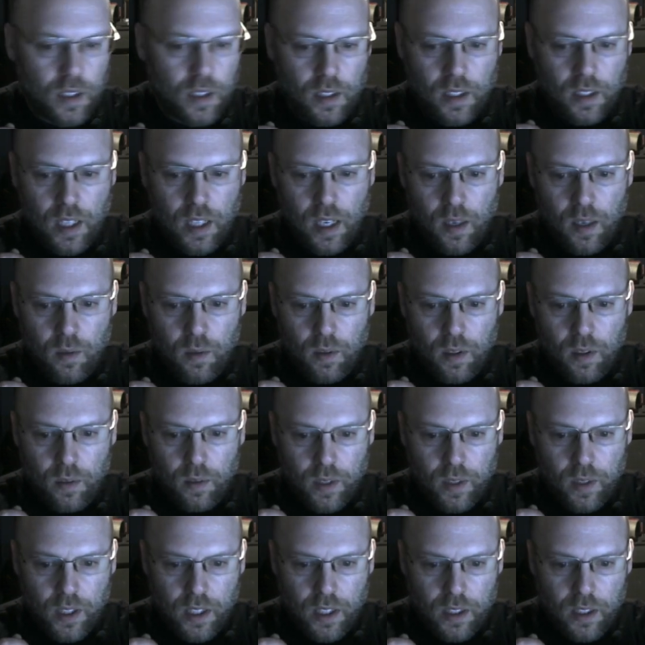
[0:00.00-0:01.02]
Now what
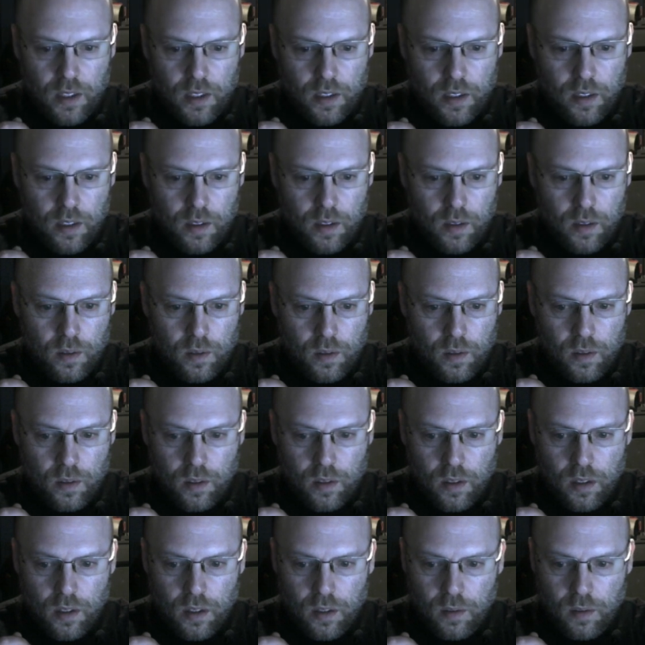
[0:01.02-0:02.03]
we need to do,
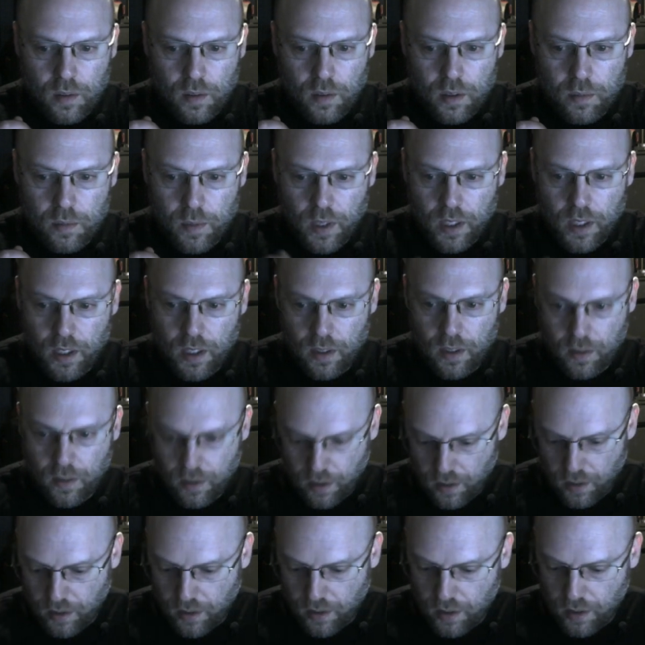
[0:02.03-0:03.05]
where's my
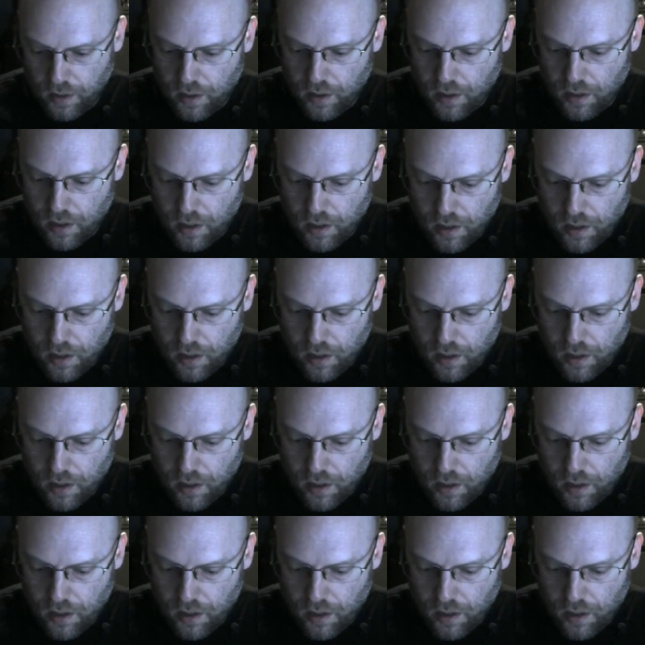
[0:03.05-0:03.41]
calculator?